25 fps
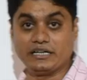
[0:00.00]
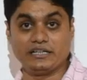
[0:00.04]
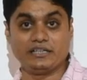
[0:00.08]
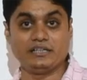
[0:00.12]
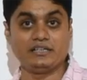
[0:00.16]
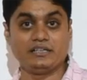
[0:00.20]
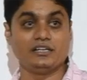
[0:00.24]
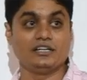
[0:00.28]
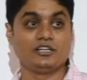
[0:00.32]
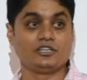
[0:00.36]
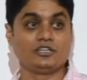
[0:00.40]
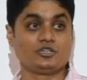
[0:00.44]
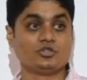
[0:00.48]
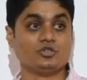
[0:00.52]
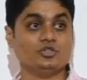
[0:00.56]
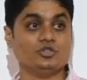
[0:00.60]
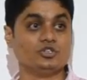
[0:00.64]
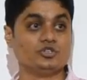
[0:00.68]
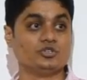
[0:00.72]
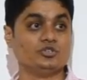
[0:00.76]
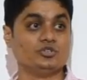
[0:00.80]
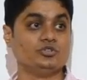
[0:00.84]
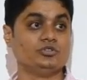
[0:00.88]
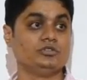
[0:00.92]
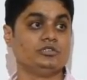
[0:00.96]
1 2
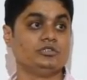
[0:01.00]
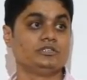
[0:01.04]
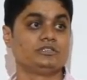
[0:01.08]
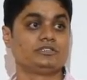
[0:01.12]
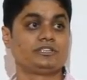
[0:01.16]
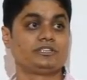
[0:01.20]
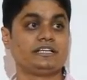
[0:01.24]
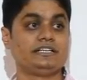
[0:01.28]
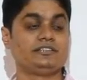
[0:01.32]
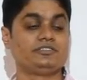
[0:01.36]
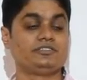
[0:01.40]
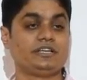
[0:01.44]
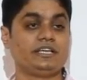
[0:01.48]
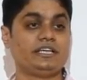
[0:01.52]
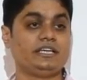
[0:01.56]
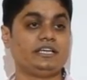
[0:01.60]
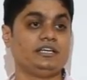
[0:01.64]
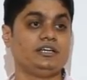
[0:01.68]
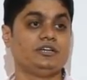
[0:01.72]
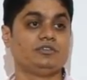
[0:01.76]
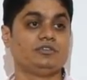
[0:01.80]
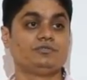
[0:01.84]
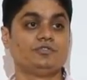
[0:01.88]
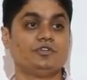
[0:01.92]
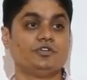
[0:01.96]
2 3 3
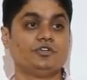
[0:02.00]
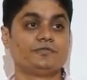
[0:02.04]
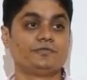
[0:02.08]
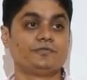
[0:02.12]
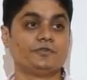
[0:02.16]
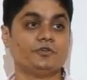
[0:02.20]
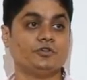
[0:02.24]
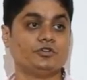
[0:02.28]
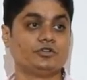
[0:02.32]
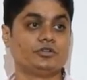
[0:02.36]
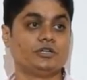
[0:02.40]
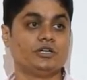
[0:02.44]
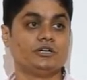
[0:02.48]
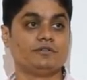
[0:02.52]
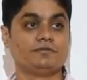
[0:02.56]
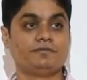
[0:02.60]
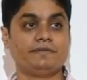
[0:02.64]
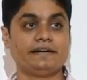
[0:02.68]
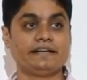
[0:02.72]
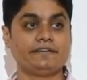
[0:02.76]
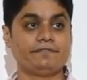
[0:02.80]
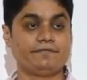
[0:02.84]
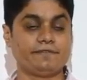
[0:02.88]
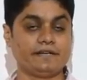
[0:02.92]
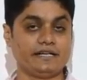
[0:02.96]
4 4
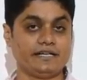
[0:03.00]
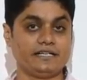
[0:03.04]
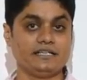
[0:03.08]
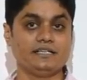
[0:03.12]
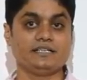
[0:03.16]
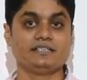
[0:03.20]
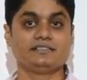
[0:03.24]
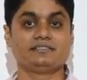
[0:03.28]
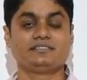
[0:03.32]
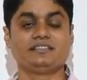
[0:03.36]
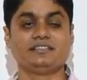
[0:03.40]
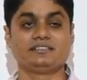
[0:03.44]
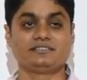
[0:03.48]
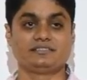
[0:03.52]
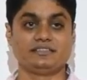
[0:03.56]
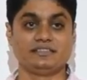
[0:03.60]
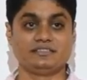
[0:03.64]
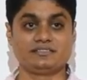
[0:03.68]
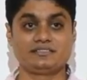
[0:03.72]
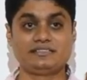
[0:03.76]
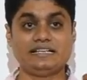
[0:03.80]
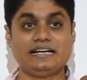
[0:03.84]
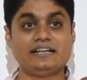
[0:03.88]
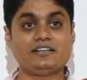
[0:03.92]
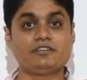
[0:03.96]
5 5 6
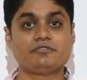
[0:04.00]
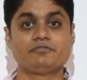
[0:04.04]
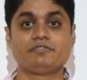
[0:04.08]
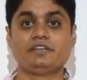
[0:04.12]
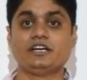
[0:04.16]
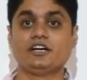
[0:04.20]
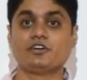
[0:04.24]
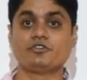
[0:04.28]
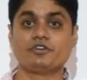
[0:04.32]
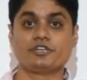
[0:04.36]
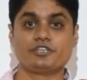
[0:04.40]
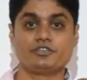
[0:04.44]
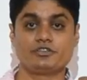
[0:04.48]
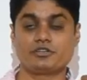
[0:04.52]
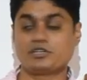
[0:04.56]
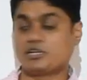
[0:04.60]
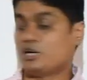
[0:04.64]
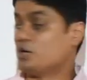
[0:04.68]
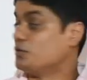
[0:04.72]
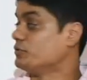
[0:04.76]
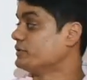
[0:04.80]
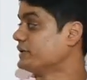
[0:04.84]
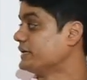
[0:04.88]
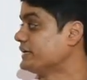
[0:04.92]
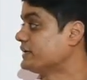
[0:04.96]
6, that we are going to
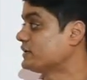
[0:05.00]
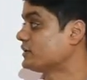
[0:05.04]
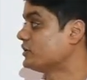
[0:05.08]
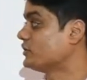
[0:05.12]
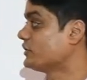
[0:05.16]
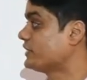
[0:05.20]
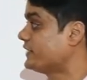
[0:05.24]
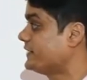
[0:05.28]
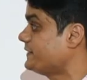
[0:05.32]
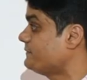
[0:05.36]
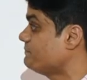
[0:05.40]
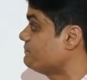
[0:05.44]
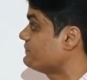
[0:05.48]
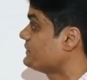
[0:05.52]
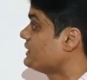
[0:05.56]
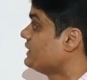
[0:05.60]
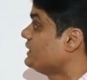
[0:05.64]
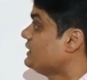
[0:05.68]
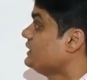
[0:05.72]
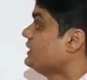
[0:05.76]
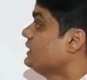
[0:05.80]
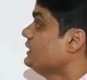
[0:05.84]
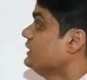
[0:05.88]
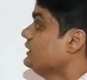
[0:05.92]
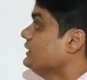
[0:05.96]
count it, okay?
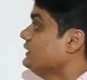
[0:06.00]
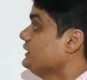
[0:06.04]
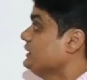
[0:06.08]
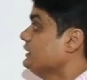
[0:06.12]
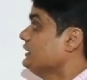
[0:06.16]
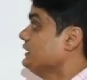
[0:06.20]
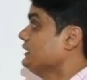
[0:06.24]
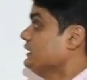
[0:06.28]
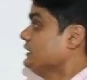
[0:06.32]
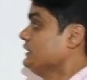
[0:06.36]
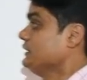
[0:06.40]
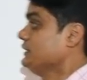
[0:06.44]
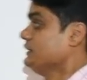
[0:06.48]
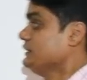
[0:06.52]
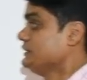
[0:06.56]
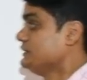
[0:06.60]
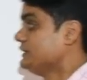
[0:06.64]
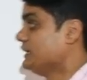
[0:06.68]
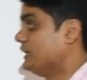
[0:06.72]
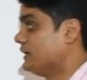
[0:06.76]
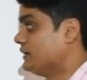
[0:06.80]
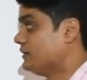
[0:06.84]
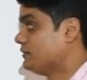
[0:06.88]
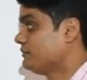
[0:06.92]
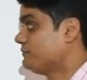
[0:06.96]

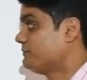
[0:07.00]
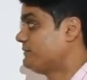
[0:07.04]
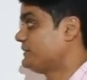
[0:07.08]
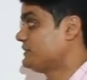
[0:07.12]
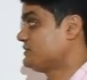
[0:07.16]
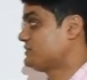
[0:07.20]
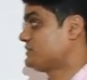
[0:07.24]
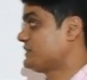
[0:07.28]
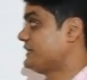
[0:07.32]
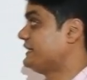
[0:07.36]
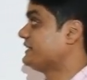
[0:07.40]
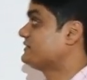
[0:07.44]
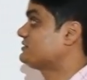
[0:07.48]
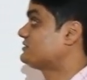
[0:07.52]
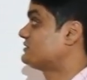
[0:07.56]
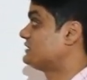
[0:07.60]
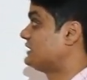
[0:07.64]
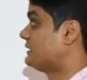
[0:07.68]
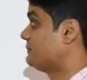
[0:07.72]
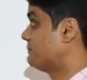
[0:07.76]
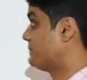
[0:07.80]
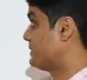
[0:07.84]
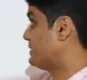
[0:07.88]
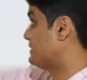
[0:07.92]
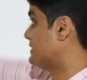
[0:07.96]
Yeah, first x
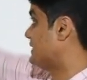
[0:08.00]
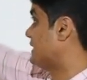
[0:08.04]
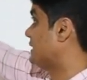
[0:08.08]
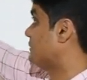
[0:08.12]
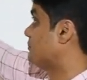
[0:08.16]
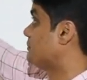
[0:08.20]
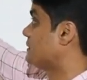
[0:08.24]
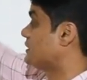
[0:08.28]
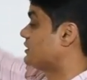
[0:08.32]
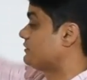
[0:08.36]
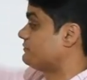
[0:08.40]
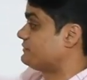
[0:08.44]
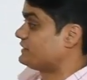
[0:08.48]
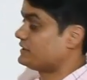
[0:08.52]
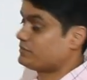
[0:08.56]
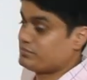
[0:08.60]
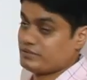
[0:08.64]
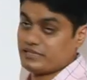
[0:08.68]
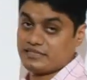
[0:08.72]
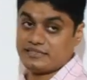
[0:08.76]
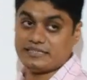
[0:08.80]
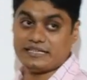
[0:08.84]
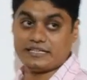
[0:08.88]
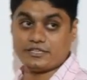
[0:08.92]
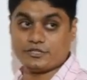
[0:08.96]
represent number of
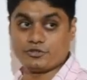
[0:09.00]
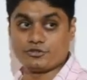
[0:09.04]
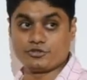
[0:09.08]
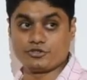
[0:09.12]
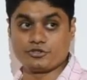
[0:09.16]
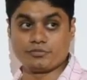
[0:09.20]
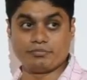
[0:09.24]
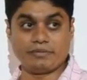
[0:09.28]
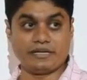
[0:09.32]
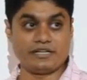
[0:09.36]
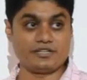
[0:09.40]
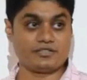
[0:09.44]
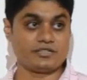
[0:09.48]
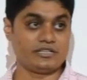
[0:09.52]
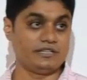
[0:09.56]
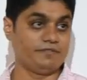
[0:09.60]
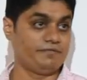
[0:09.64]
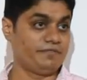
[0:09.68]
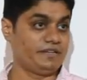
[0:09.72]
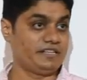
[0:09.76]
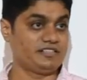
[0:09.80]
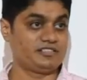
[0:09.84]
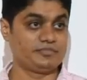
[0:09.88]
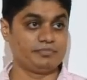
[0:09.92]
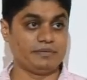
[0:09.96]
doublets that you should mention.
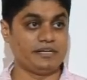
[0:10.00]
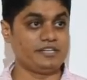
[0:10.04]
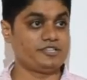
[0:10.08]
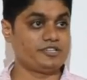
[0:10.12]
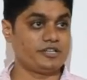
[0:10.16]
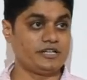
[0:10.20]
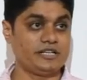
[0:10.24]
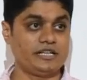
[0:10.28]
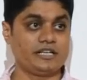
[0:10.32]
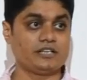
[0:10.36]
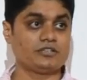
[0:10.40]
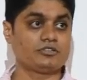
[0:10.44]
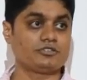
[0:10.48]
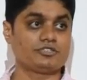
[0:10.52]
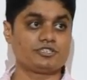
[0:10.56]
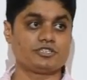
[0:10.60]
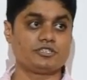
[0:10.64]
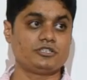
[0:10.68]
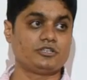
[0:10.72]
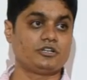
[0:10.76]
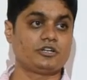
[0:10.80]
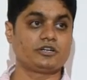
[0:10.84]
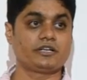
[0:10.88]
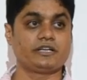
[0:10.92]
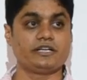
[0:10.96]
If it is mentioned in the
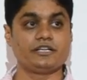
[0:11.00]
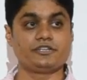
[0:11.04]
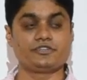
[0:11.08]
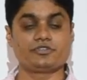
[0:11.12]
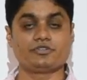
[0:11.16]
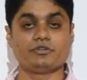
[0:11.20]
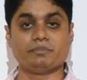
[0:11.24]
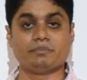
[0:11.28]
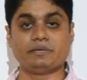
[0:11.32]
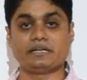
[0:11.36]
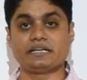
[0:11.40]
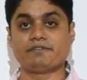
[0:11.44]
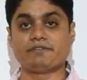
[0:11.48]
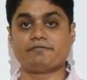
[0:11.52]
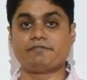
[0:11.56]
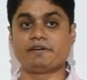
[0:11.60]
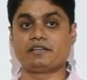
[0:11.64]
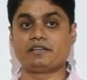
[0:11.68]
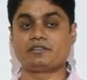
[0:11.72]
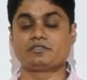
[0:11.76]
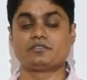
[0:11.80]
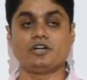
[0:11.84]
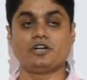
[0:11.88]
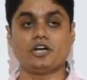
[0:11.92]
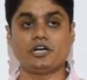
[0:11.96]
question, not an issue, but if
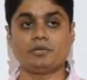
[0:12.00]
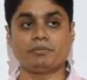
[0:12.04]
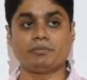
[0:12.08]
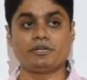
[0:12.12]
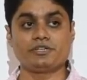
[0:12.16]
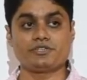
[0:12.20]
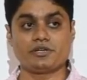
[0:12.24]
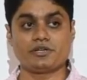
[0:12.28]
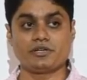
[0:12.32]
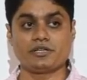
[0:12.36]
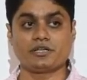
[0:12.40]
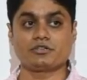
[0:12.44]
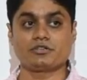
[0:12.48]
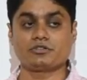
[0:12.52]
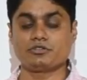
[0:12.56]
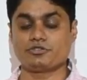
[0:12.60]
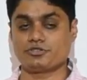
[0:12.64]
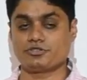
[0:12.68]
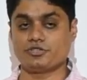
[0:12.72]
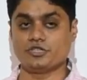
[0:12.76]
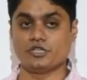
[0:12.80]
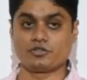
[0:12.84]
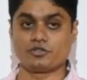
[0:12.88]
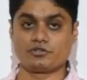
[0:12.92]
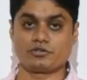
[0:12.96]
it is not mentioned in the
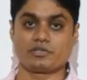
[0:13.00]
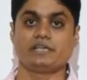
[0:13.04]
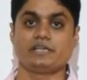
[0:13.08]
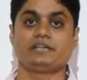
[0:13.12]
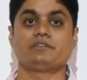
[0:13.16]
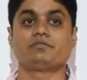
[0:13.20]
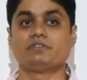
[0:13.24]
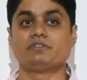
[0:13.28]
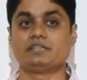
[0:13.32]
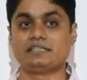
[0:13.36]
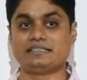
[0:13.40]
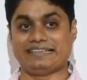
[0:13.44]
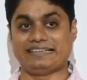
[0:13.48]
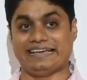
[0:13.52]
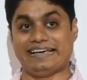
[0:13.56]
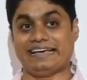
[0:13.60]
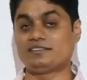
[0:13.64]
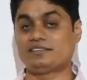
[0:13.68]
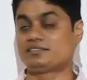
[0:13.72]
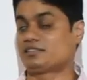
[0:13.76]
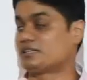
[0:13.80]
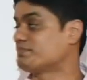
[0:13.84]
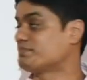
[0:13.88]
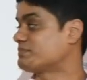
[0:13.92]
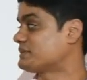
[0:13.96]
question, you have to write what is the
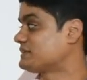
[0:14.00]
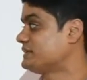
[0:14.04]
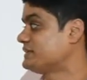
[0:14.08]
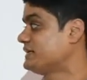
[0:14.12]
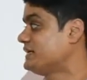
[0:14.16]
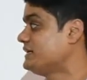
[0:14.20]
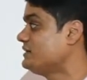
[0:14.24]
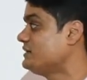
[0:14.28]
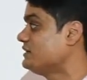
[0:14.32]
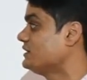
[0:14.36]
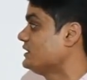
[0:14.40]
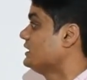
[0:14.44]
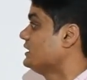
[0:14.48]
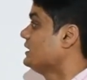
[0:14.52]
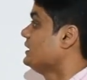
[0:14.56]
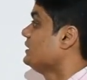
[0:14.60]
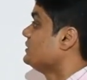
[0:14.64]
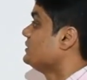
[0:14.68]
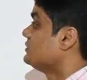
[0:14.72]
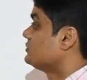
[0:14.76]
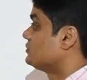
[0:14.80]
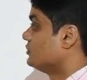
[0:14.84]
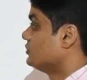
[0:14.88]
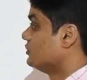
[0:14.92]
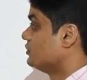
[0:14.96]
x represent.
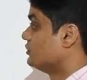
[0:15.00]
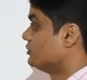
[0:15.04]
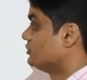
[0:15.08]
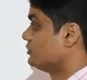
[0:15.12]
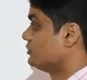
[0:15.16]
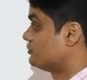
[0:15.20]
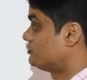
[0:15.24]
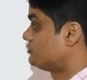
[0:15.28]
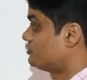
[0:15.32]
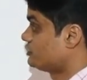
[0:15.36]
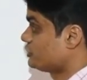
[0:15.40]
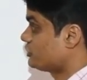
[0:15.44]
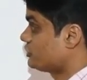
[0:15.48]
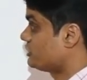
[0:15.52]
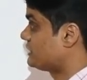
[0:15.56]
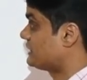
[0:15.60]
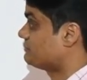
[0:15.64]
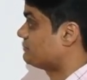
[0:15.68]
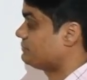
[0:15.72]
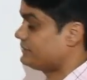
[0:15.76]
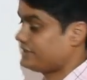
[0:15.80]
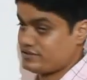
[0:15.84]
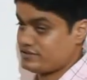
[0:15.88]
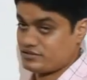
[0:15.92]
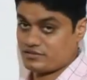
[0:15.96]
So 0
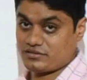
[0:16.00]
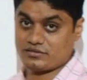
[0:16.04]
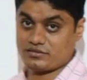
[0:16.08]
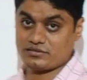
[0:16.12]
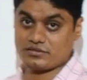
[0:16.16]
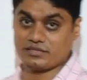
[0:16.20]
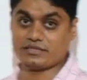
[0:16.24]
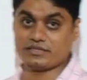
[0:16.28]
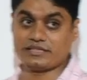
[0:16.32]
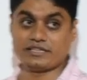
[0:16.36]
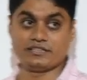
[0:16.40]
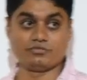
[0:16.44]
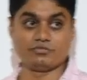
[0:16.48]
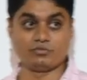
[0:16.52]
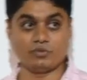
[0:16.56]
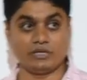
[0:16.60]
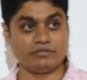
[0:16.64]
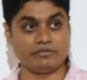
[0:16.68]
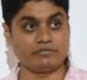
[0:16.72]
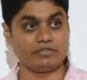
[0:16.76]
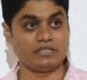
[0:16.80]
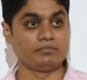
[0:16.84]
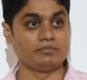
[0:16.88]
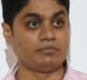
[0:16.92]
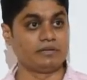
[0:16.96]
doublets, and there is
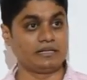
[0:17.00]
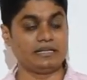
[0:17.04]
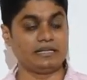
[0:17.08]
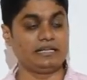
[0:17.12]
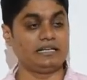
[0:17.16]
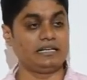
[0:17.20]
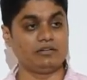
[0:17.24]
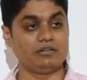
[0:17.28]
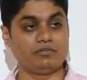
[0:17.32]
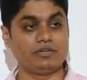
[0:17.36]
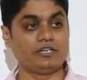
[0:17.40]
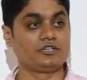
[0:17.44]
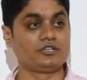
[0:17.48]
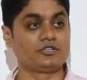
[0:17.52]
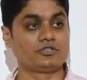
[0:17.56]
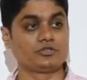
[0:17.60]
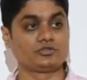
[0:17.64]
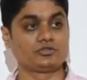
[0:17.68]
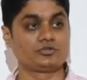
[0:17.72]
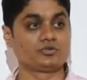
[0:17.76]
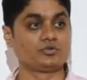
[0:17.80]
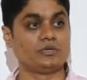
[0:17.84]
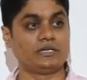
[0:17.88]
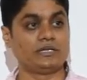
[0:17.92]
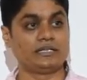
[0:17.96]
1 1 barla ella 1
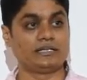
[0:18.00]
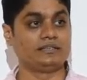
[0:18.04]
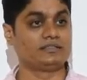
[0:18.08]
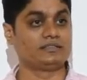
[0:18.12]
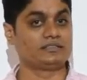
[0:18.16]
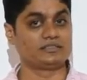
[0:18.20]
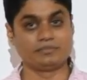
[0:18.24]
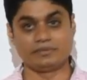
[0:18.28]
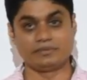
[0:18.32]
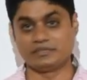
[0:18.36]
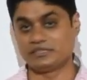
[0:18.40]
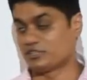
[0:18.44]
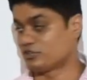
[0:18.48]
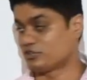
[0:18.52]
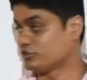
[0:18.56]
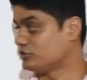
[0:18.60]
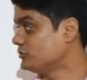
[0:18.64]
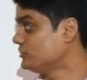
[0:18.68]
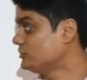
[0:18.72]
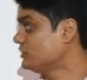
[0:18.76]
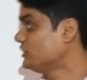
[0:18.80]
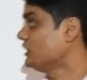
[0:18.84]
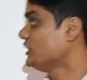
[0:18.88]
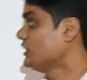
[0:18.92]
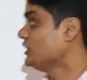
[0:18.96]
2 2 1 anta
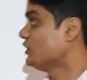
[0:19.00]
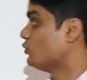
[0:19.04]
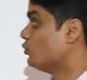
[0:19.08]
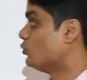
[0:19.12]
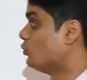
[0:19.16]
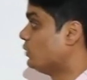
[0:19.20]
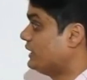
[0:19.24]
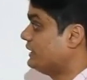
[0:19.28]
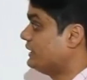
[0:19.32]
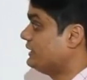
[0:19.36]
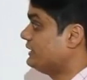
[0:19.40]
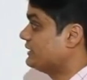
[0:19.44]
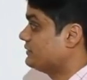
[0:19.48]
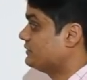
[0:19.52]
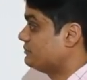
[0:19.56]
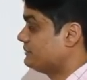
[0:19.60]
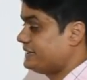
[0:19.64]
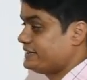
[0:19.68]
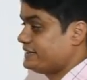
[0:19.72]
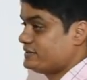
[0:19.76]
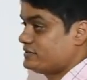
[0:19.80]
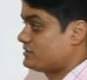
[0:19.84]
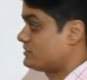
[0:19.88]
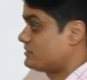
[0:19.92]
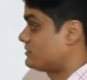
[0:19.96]
bandirodu, 1
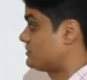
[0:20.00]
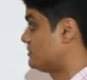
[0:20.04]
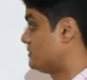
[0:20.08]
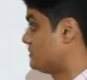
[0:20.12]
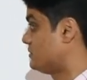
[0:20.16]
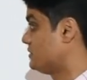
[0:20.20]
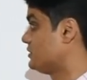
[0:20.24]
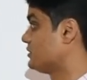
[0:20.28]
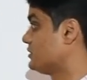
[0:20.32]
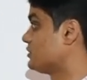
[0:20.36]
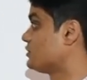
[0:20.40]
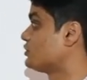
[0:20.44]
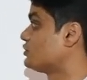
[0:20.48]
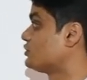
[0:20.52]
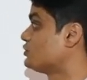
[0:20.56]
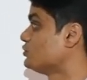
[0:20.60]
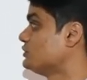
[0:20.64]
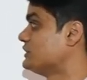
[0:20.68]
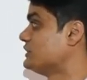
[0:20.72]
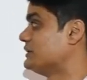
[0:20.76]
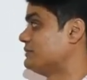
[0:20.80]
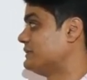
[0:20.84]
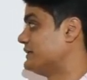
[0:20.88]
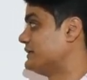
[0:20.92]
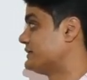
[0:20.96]
doublets,
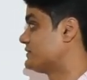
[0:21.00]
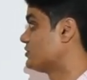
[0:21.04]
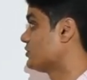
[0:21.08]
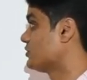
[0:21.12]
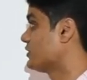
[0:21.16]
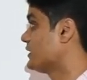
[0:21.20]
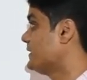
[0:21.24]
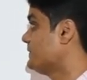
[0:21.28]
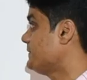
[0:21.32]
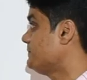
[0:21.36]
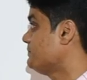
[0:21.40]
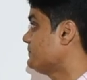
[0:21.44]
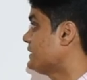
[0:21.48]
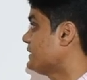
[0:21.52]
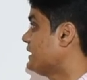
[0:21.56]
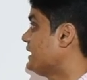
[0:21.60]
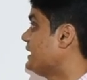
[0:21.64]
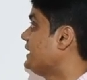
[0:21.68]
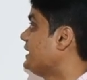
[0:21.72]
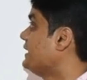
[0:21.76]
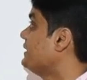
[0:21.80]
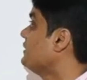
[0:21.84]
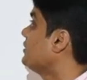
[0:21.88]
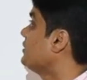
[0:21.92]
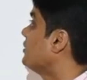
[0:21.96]
2 doublets, okay,
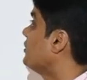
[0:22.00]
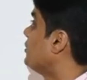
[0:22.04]
and